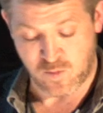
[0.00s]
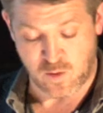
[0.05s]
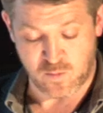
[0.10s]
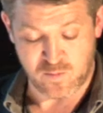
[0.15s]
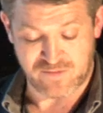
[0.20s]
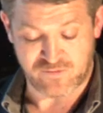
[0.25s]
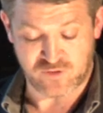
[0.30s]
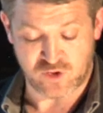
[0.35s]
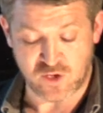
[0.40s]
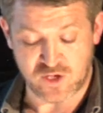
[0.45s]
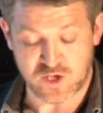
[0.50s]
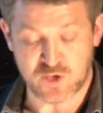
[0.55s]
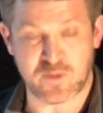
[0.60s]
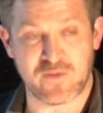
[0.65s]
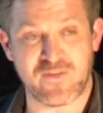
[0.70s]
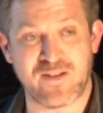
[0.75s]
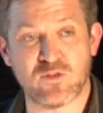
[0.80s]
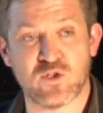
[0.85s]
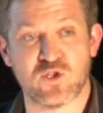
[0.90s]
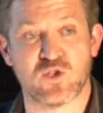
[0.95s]
what we've done is
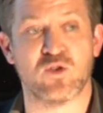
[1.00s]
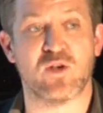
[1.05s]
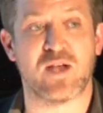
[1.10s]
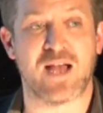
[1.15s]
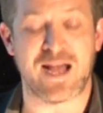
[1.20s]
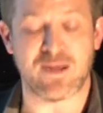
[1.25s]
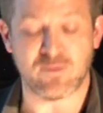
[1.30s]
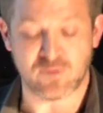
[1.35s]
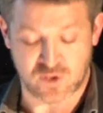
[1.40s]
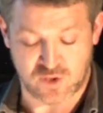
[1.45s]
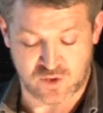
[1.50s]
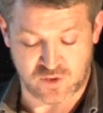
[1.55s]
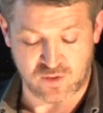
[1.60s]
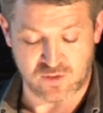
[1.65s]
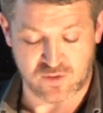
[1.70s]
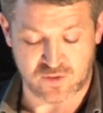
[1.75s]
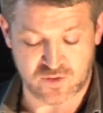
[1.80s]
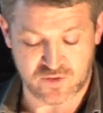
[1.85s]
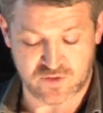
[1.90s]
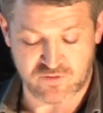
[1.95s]
we've
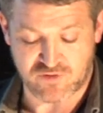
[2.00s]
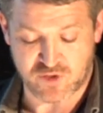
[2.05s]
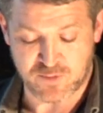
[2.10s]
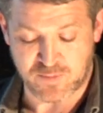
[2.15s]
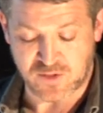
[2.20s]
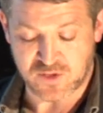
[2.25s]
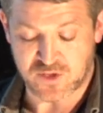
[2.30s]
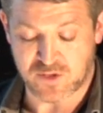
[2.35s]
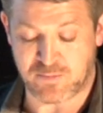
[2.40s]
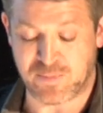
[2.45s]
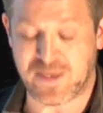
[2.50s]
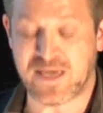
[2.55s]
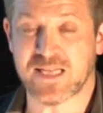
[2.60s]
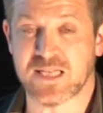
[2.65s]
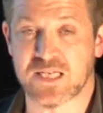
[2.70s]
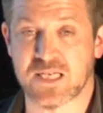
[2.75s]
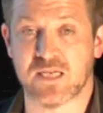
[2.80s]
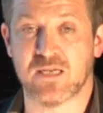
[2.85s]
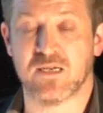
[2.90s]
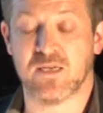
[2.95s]
outsourced
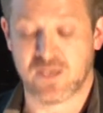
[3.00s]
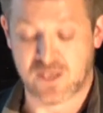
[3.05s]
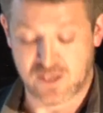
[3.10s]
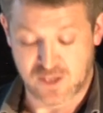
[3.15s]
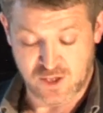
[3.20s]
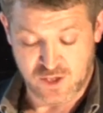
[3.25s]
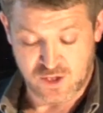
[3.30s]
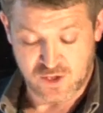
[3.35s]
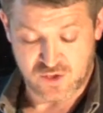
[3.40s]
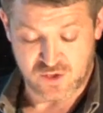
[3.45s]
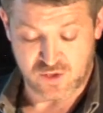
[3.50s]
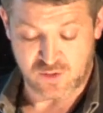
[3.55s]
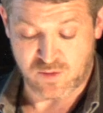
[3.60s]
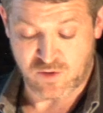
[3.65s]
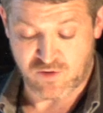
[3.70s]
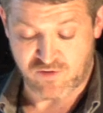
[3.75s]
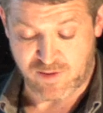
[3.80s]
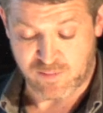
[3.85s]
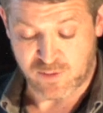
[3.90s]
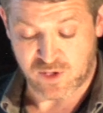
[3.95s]
responsibility
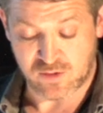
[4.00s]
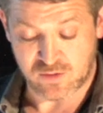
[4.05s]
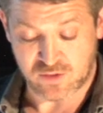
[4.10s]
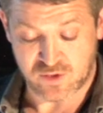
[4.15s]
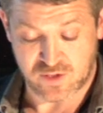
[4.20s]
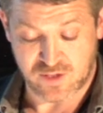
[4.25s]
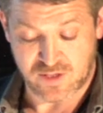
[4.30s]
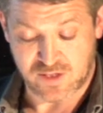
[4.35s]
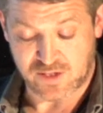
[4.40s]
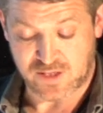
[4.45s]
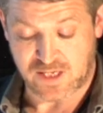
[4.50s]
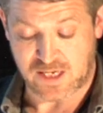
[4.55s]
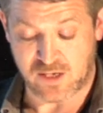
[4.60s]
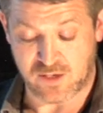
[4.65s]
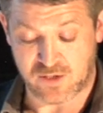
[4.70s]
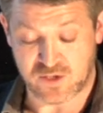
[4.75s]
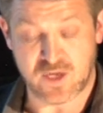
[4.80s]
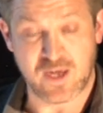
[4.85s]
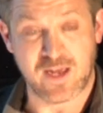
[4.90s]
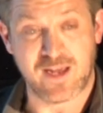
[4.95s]
to criminals,
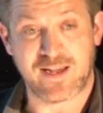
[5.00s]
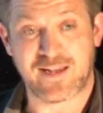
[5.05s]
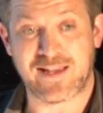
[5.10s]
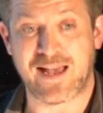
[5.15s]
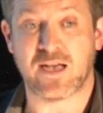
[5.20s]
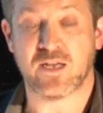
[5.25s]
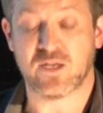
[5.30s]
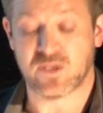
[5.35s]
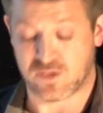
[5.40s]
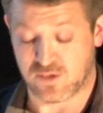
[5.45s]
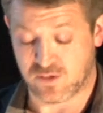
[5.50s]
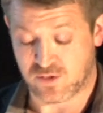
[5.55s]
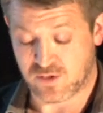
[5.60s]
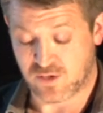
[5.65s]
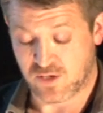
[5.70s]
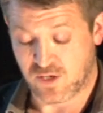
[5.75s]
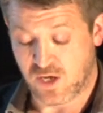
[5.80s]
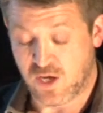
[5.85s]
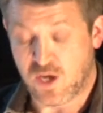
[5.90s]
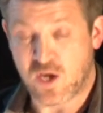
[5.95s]
dealers, gangsters,
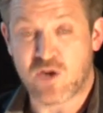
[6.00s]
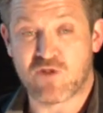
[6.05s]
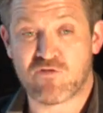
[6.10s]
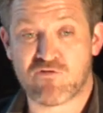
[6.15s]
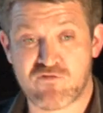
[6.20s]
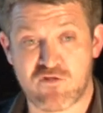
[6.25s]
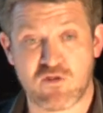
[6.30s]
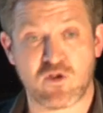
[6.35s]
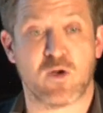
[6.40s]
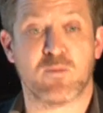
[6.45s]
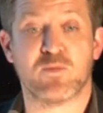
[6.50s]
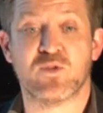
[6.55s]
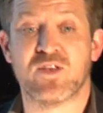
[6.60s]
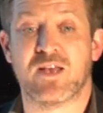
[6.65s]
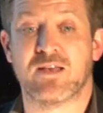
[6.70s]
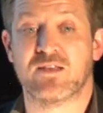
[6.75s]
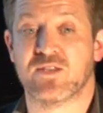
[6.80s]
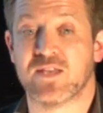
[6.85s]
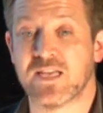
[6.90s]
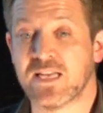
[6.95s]
and
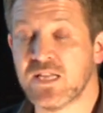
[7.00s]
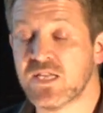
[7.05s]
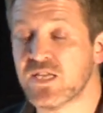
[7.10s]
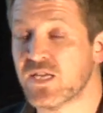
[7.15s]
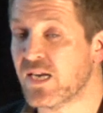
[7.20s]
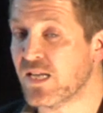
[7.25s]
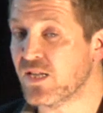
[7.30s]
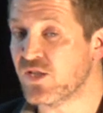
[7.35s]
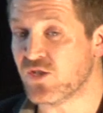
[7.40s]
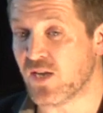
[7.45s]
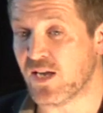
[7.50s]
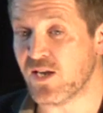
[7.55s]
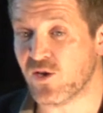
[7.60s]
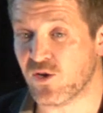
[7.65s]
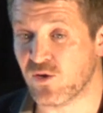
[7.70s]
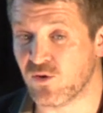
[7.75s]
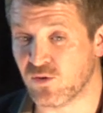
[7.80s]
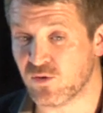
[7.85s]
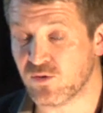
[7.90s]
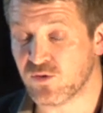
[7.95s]
drug-obsessed internet
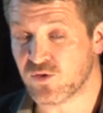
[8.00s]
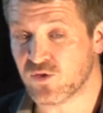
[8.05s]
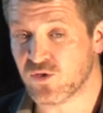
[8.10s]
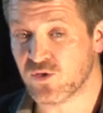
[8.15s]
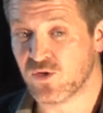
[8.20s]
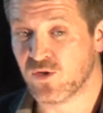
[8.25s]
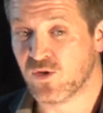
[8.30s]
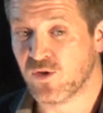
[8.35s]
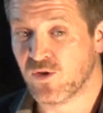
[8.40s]
psychonauts